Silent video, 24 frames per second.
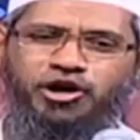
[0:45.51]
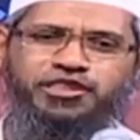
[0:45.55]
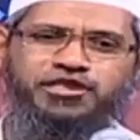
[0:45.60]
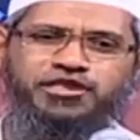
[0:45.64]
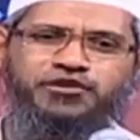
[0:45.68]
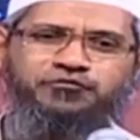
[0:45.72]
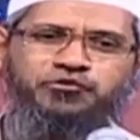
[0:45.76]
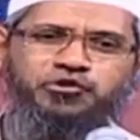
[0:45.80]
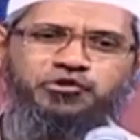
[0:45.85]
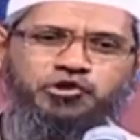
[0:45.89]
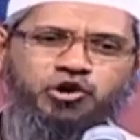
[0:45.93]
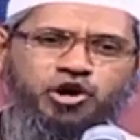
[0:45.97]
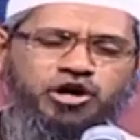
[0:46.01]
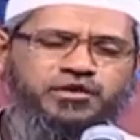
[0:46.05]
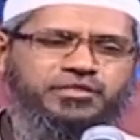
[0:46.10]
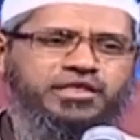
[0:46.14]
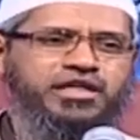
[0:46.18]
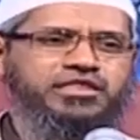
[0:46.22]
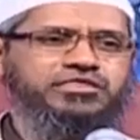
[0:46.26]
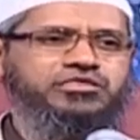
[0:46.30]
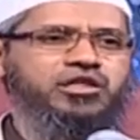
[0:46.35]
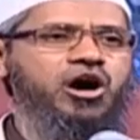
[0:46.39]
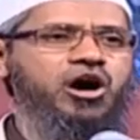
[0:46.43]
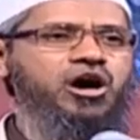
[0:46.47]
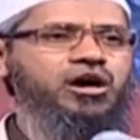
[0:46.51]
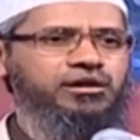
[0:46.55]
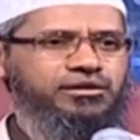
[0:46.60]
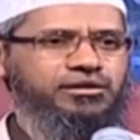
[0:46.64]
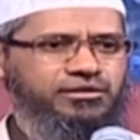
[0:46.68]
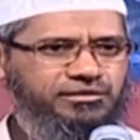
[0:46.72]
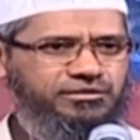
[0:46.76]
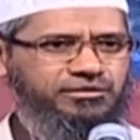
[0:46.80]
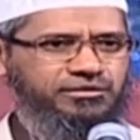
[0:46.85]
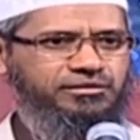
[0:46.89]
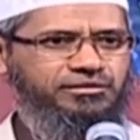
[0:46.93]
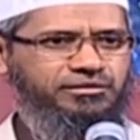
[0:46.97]
Because if you know the
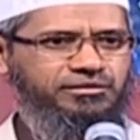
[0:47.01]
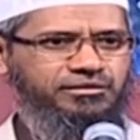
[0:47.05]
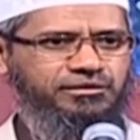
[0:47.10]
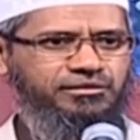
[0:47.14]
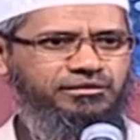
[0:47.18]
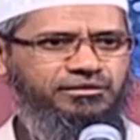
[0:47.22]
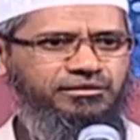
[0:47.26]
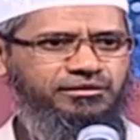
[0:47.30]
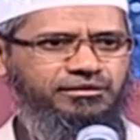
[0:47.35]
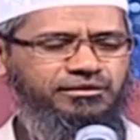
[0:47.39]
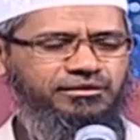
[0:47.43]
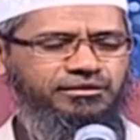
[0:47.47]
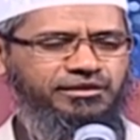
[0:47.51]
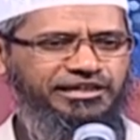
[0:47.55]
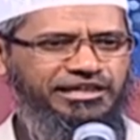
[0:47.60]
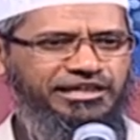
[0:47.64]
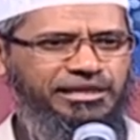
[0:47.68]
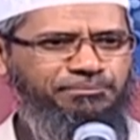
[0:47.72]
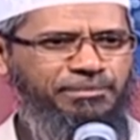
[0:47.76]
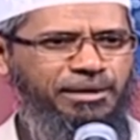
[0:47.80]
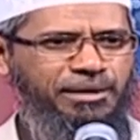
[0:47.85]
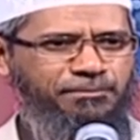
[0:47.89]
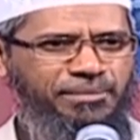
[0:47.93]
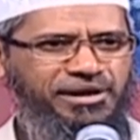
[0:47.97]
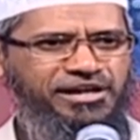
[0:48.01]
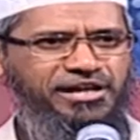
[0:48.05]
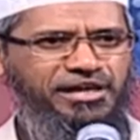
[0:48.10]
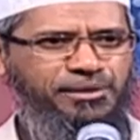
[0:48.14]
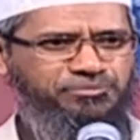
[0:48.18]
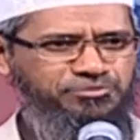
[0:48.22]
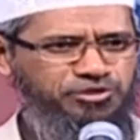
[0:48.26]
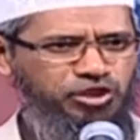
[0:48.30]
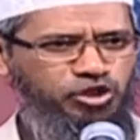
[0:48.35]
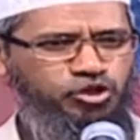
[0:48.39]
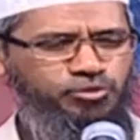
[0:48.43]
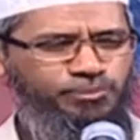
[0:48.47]
song written by
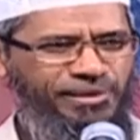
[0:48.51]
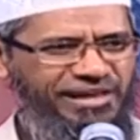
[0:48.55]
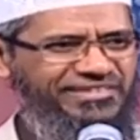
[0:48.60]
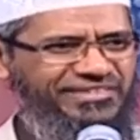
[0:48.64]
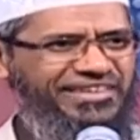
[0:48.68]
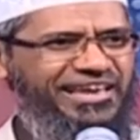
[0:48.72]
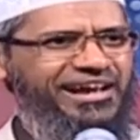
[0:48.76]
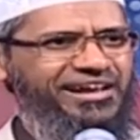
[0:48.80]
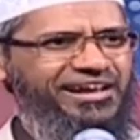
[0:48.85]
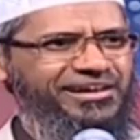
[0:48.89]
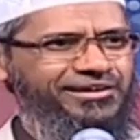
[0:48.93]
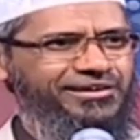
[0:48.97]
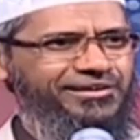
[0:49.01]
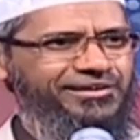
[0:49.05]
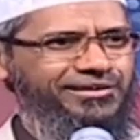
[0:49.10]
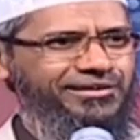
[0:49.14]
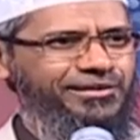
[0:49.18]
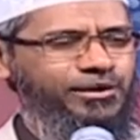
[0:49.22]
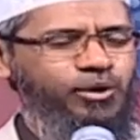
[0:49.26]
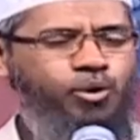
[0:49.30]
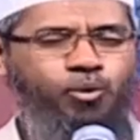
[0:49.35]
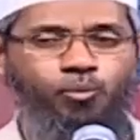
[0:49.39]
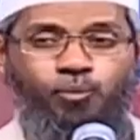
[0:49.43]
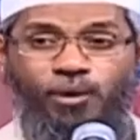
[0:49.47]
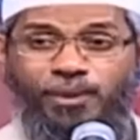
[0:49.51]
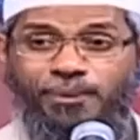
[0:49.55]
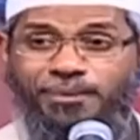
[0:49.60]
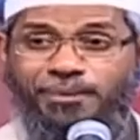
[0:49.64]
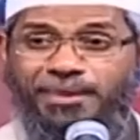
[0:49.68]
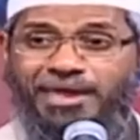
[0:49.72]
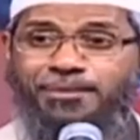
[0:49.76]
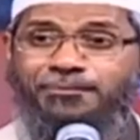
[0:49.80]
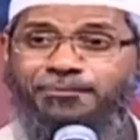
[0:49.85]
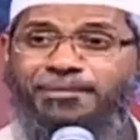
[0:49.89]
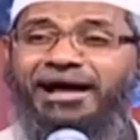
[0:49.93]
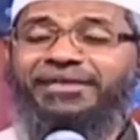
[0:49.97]
Bankim Chattopadhyay,
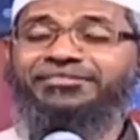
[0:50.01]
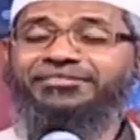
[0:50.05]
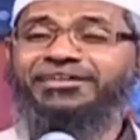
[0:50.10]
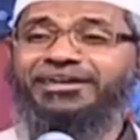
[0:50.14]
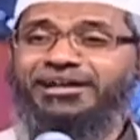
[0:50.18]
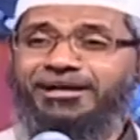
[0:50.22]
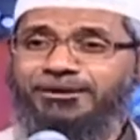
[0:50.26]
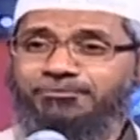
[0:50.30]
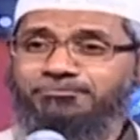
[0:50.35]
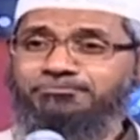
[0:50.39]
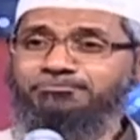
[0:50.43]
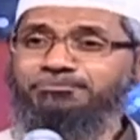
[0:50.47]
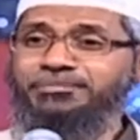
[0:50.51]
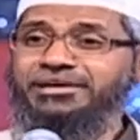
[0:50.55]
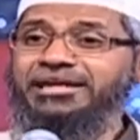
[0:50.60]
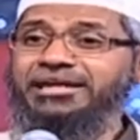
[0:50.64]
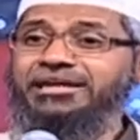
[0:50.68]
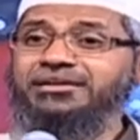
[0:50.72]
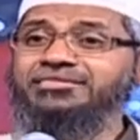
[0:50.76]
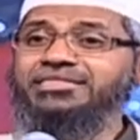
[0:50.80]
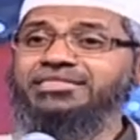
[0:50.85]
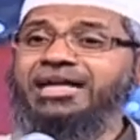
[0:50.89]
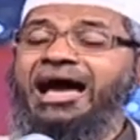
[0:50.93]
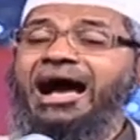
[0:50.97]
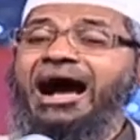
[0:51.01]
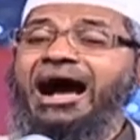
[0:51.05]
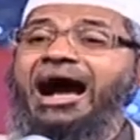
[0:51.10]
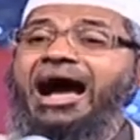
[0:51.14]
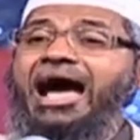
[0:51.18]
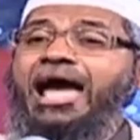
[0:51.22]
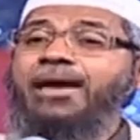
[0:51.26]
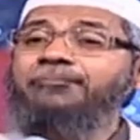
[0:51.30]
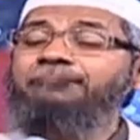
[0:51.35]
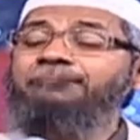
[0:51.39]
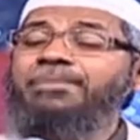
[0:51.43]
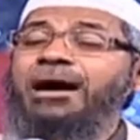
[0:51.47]
Vande Mataram means
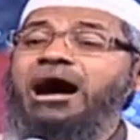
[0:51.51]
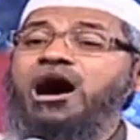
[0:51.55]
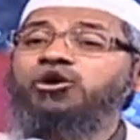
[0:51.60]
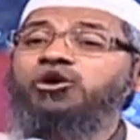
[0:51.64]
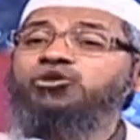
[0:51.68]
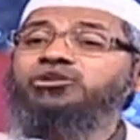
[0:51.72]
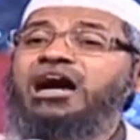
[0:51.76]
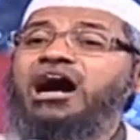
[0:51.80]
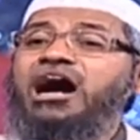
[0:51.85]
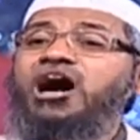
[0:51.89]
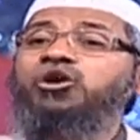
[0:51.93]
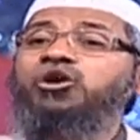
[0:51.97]
I bow